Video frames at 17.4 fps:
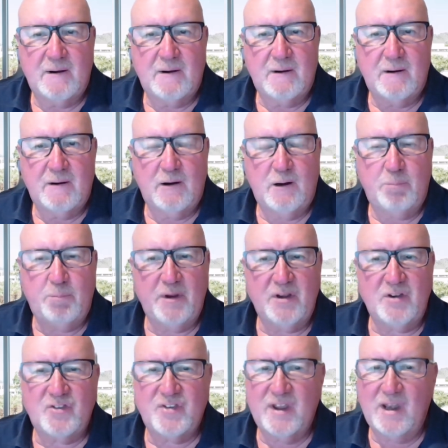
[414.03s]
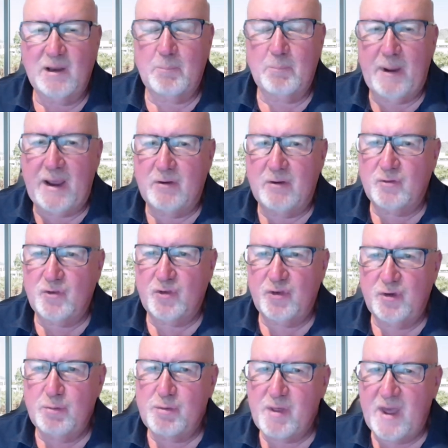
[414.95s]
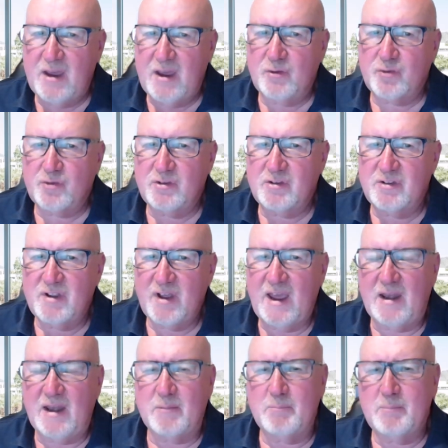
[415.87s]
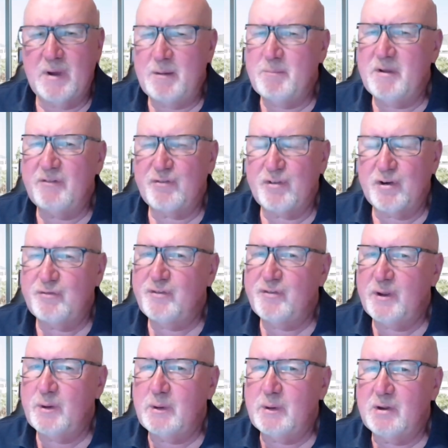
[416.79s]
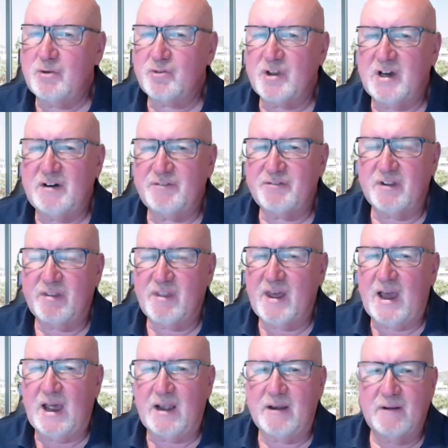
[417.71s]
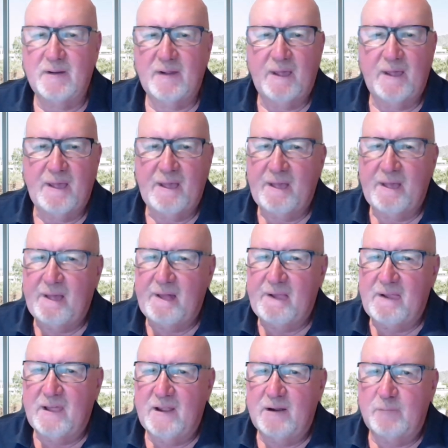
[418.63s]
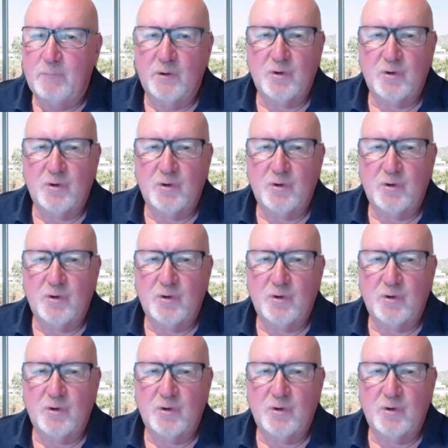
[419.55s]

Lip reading: up until about 2010, and maybe for a few years after that, was